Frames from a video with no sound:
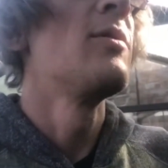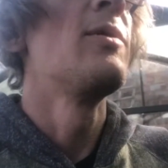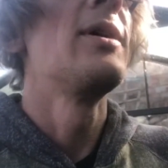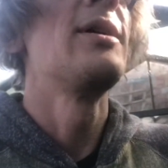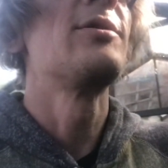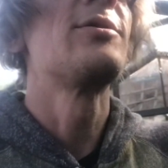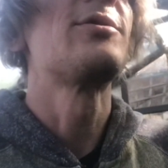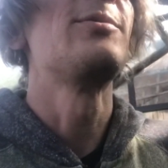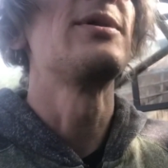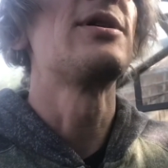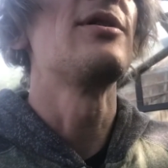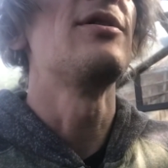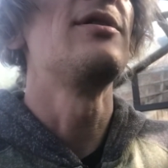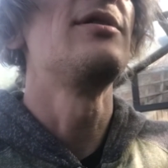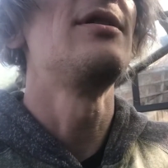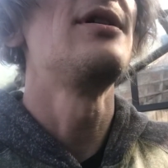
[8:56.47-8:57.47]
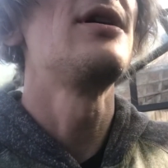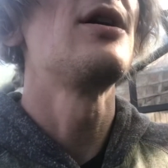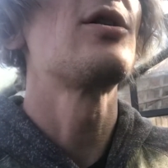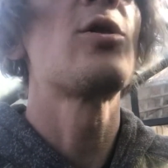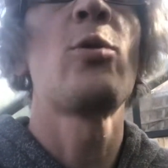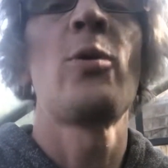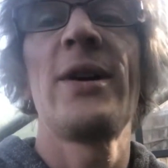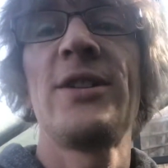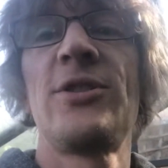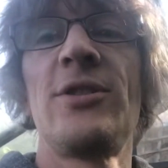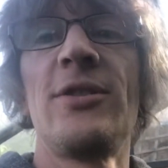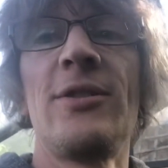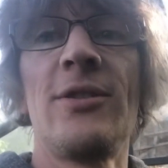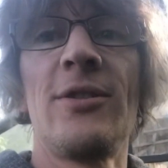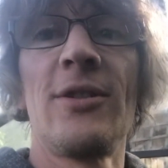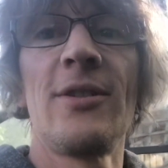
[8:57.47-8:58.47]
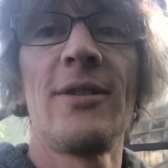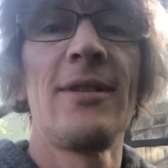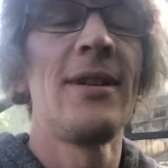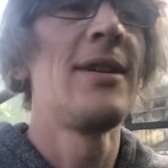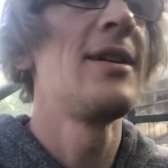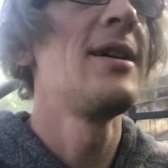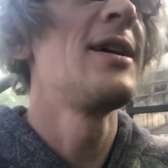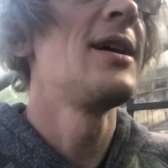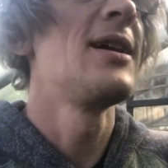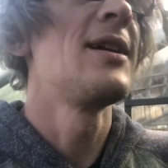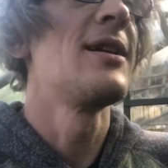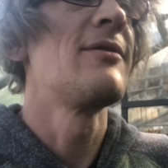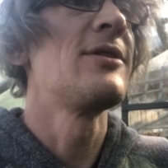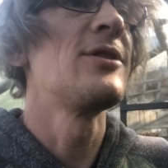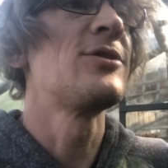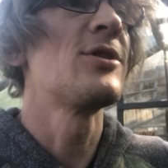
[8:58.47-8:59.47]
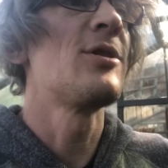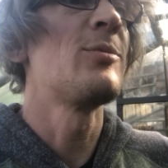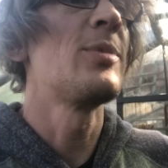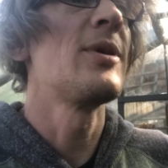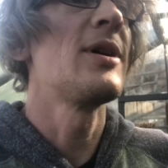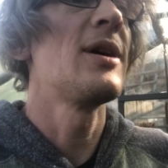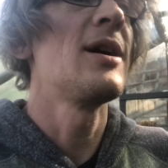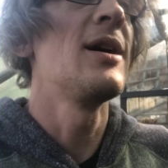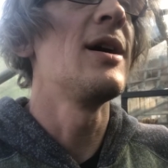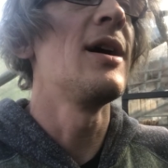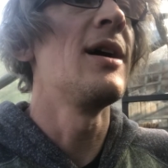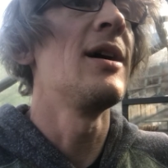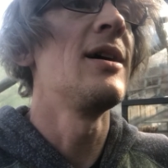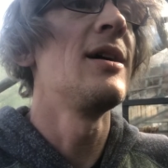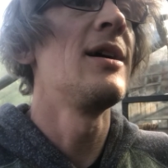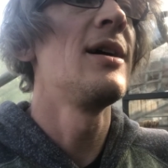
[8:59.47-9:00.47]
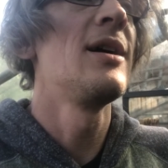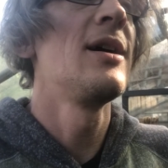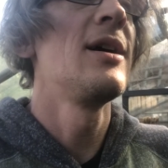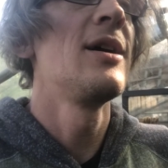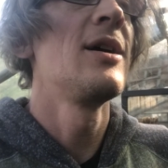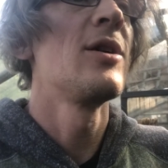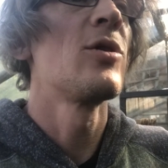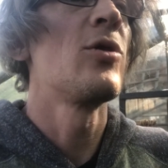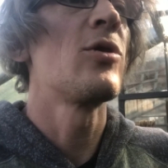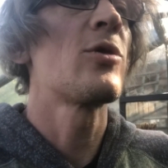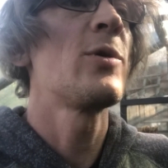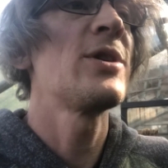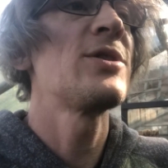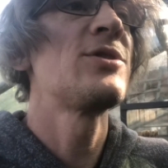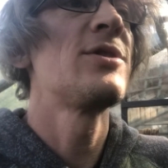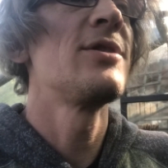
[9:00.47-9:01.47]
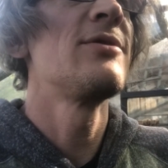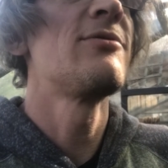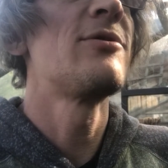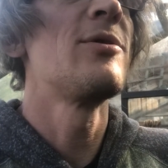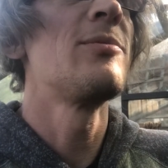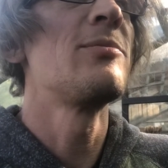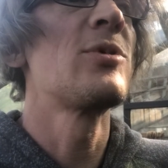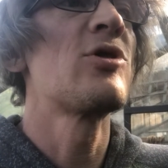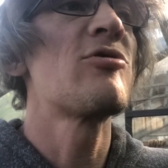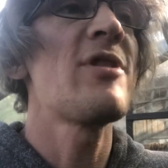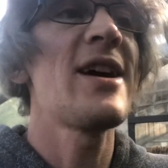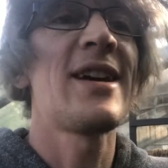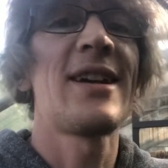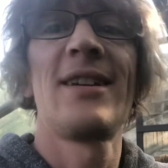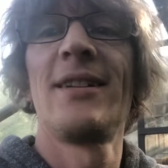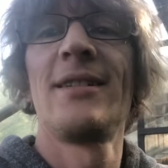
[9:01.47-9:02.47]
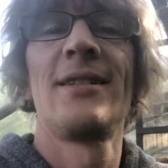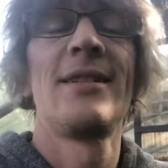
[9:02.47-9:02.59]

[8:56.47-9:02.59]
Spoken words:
what else have we got? Questions. Lovely job. Got a question from Greg